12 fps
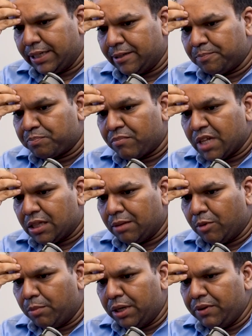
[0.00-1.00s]
it. The
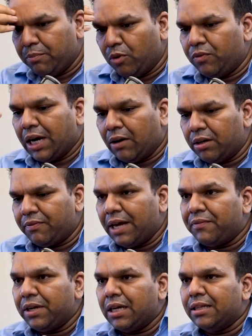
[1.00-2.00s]
moment we moved out of
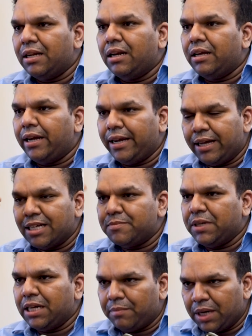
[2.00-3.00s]
Africa, the areas
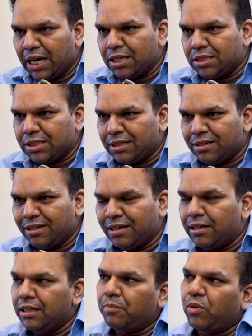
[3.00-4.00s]
became larger
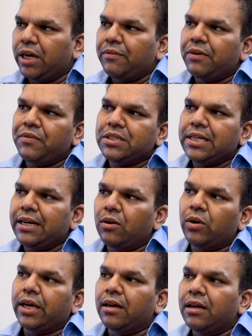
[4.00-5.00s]
till the point when we said,
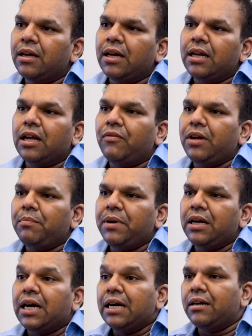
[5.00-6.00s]
okay, now we'll
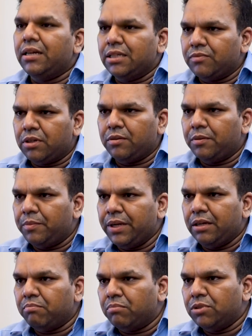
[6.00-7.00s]
build countries, we'll
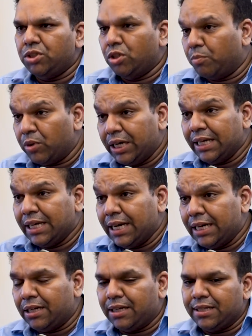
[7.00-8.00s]
be geopolitical
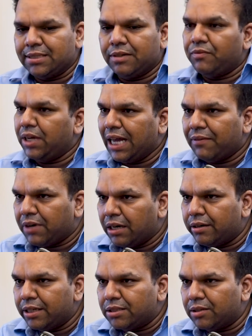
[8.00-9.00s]
entities and we have
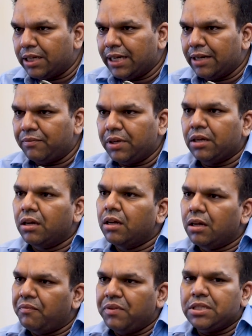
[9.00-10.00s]
countries today. And we
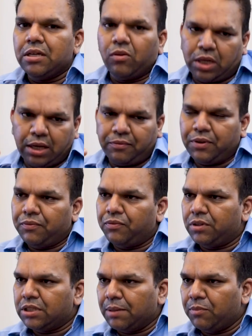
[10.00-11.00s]
say, okay, if
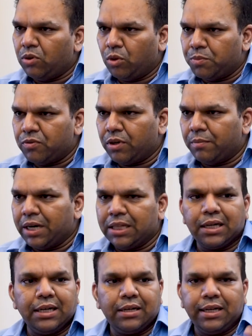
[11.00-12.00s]
some troops from
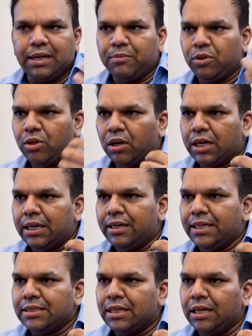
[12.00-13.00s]
another country come to your
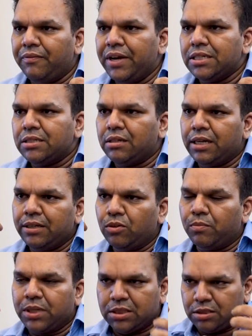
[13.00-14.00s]
country, it's an invasion and
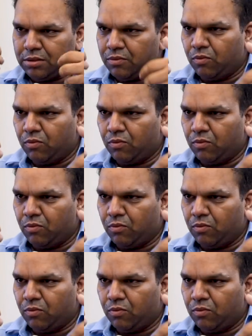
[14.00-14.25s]
you must